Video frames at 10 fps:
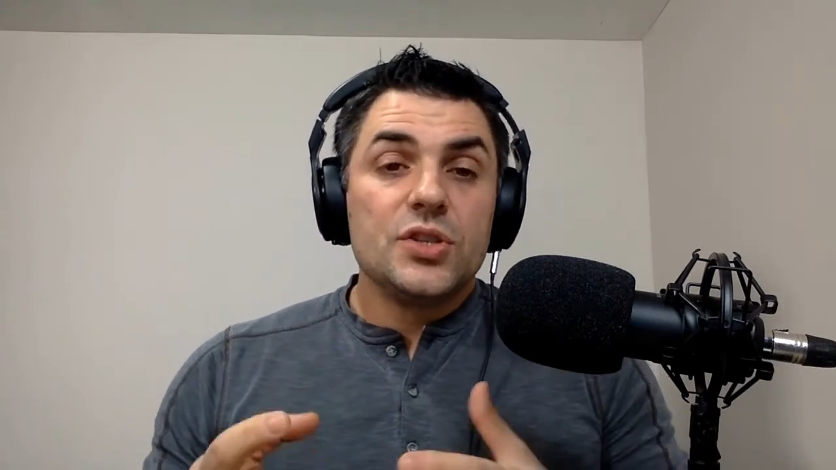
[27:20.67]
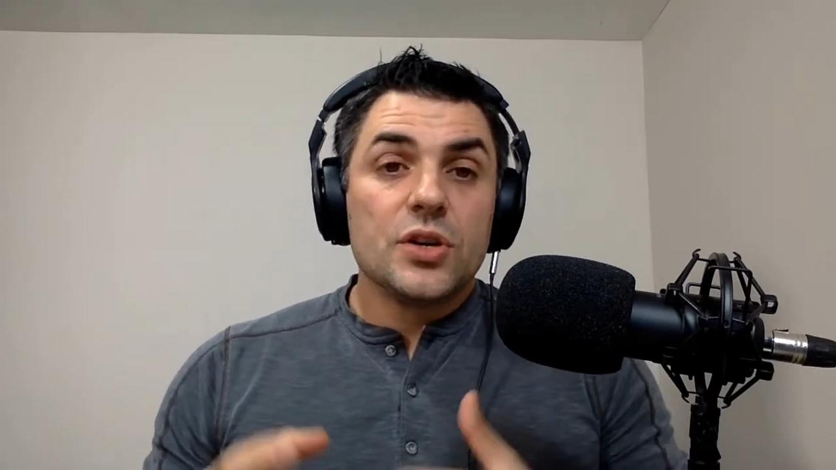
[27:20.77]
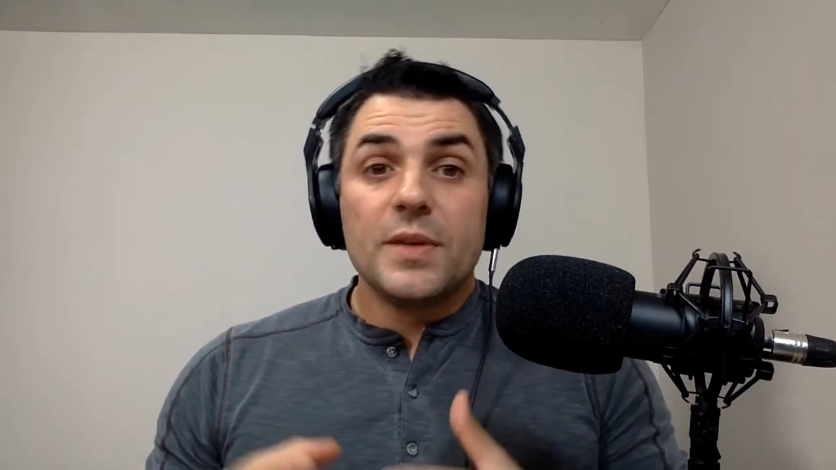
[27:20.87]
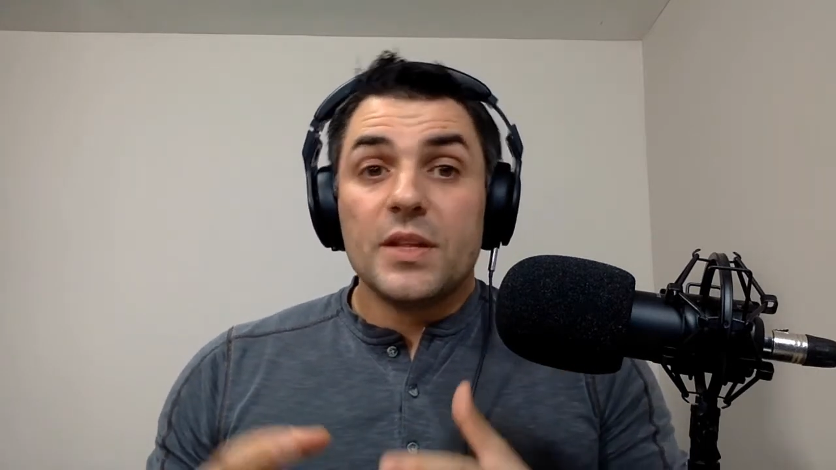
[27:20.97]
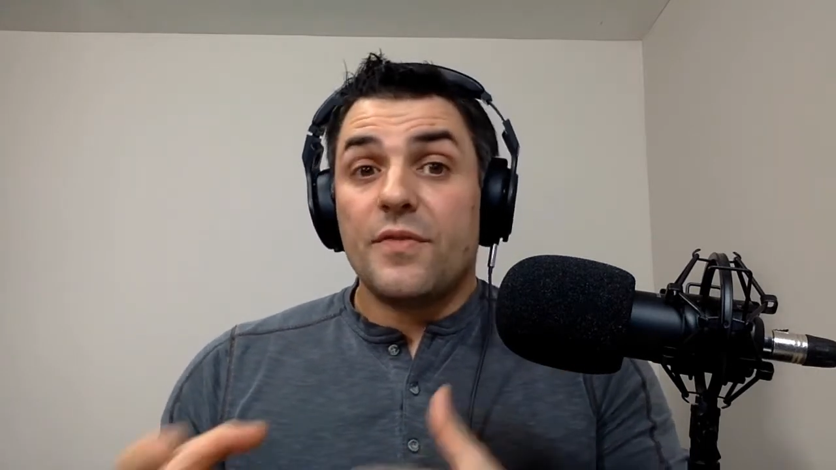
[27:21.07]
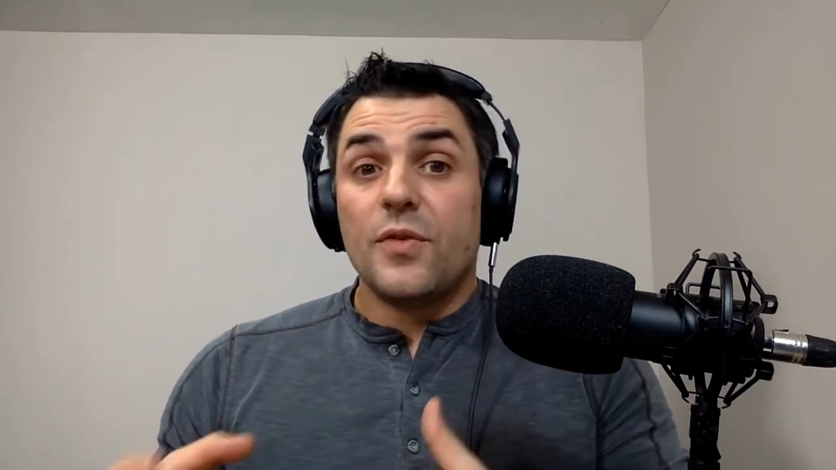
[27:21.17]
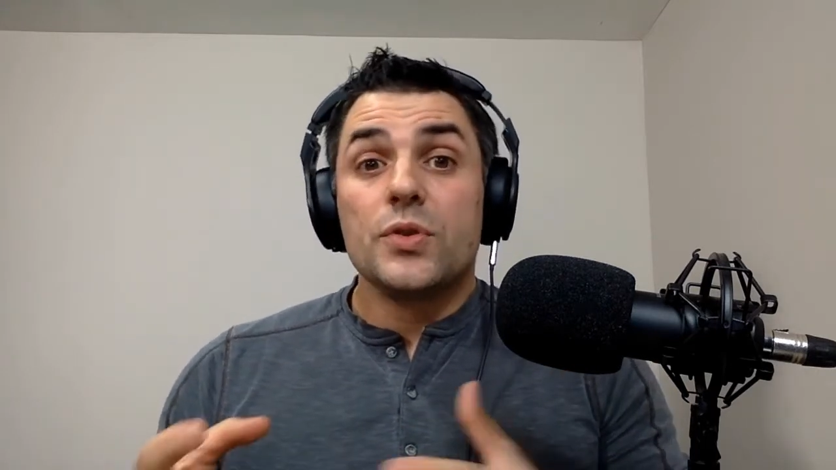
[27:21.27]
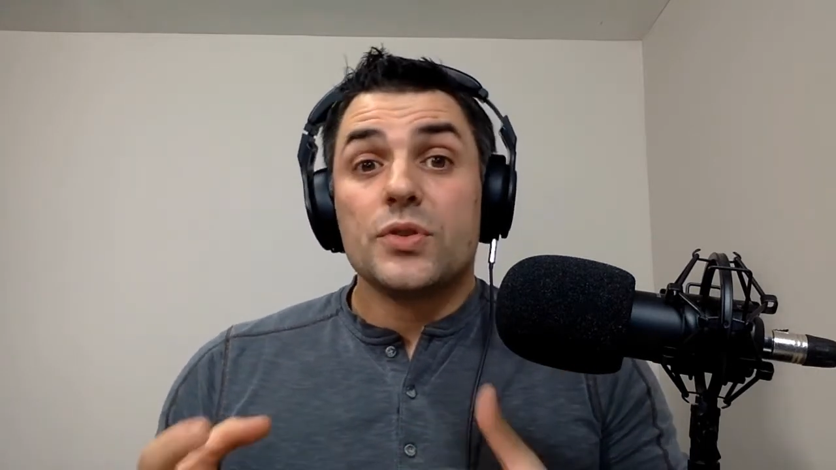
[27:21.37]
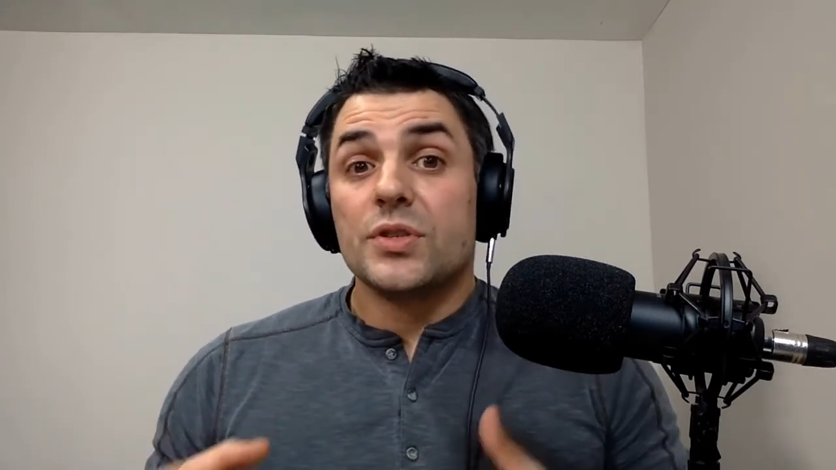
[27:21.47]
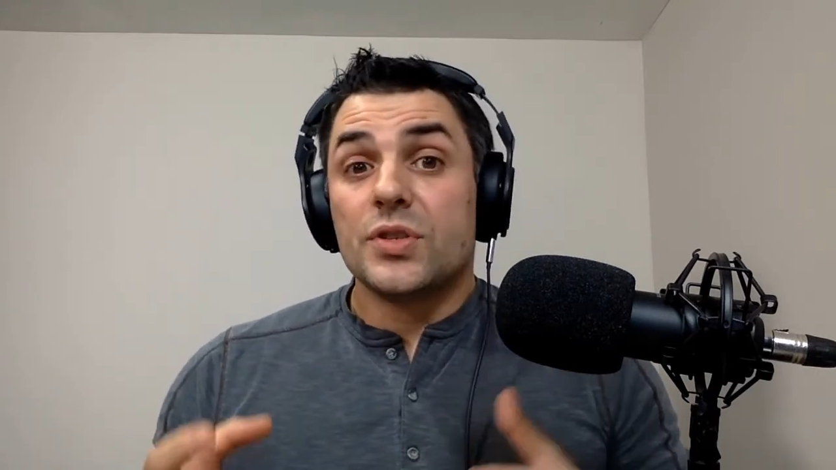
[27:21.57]
you're gonna be able to
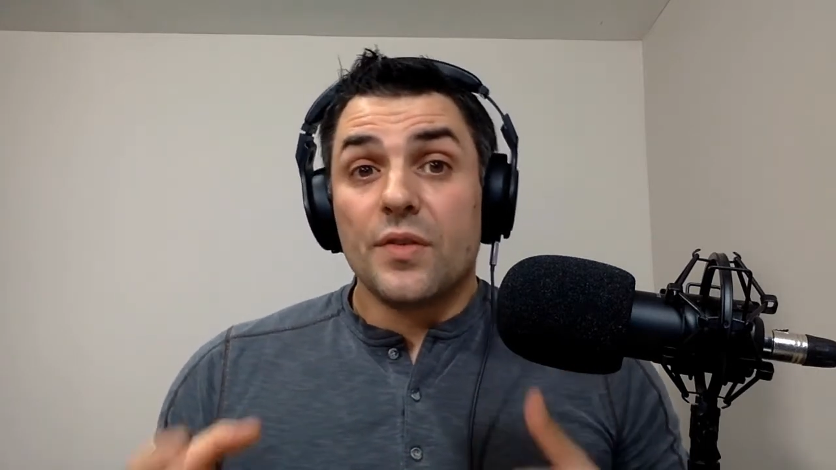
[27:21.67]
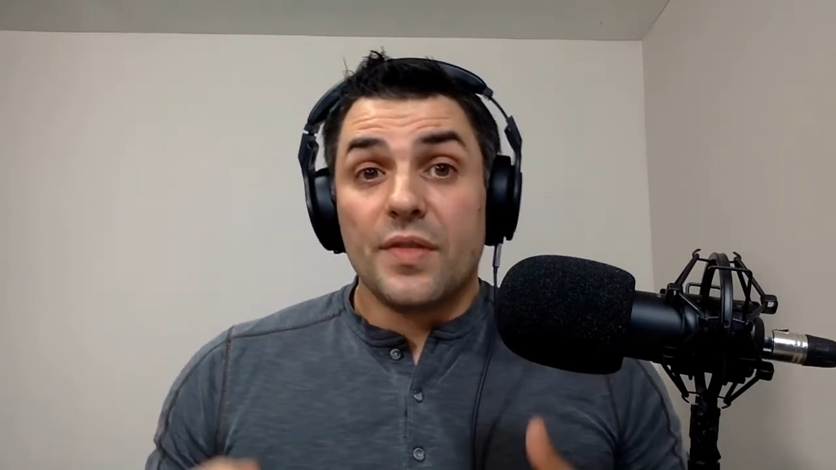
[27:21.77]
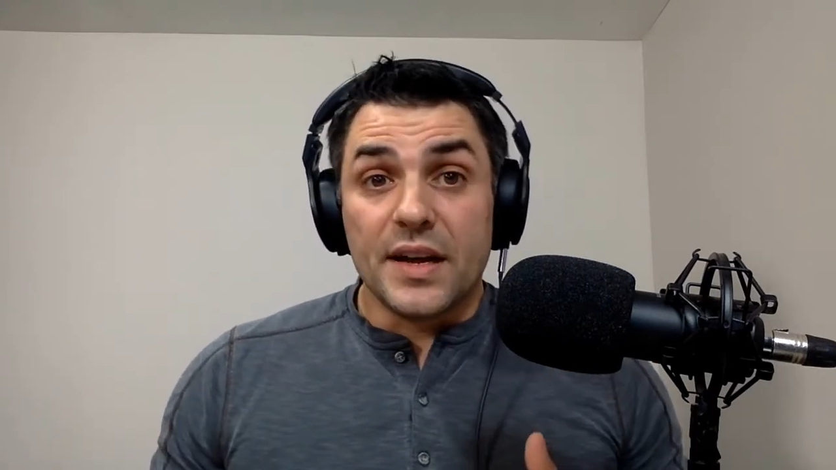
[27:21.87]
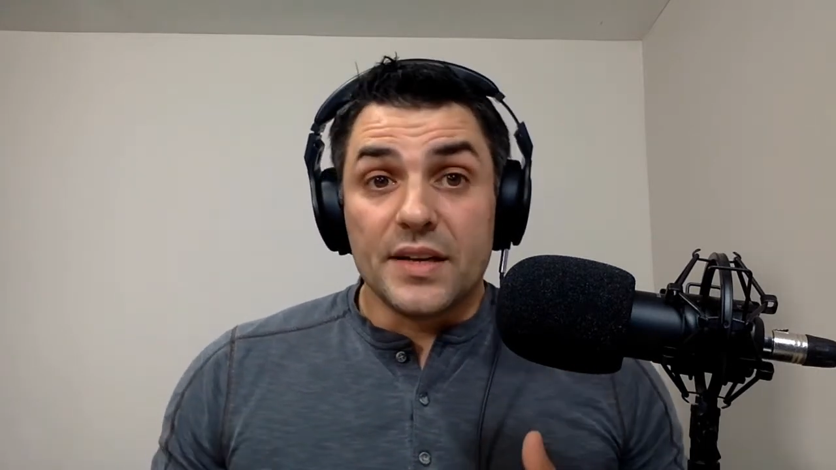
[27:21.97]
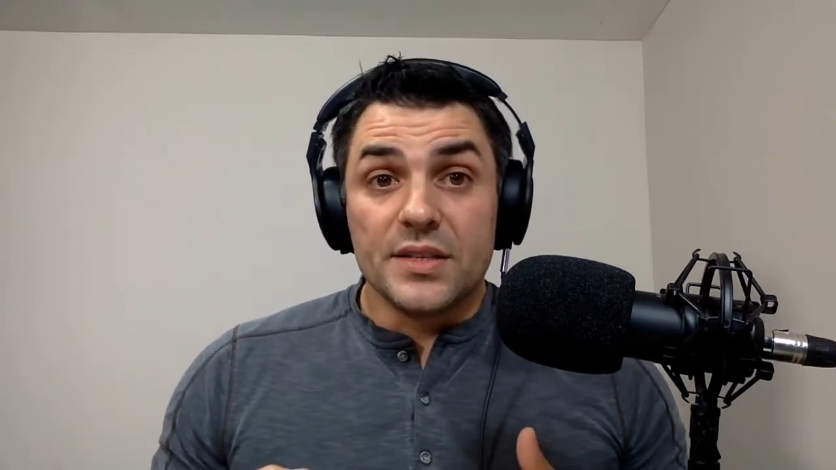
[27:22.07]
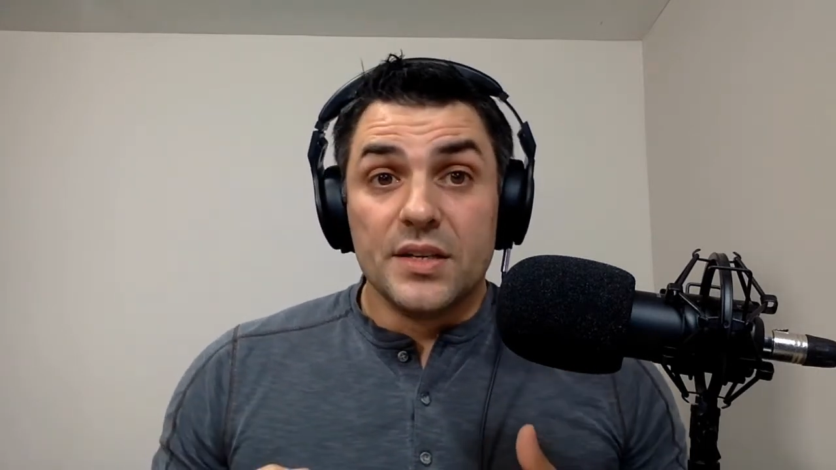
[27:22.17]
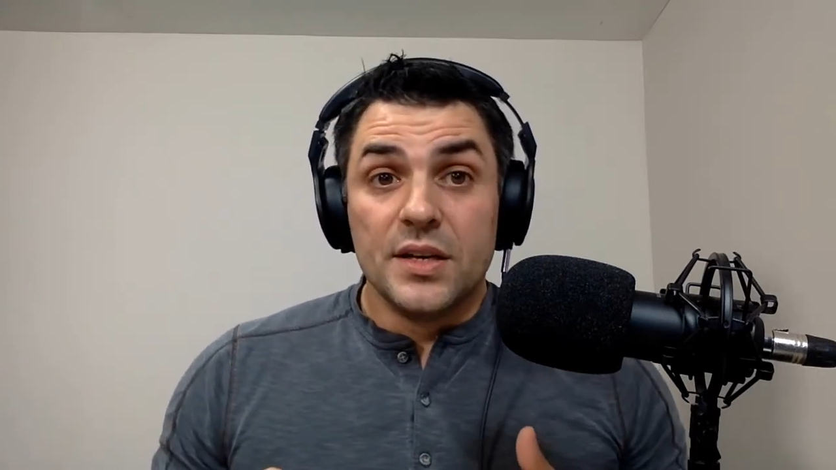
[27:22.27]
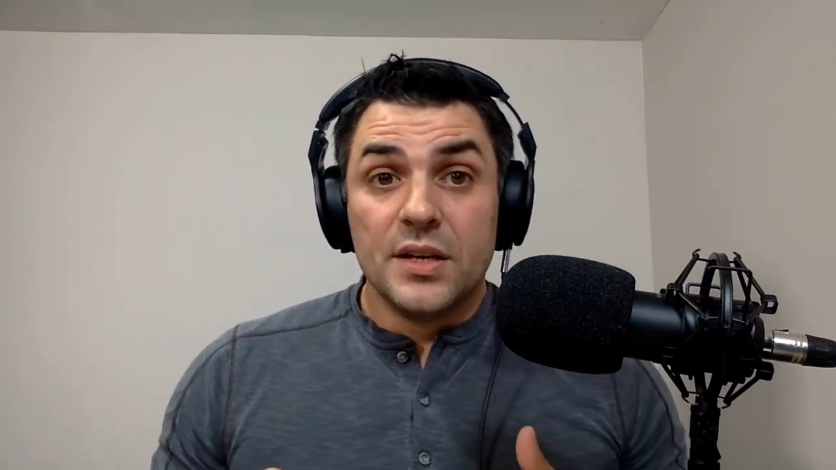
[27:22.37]
focus on certain things.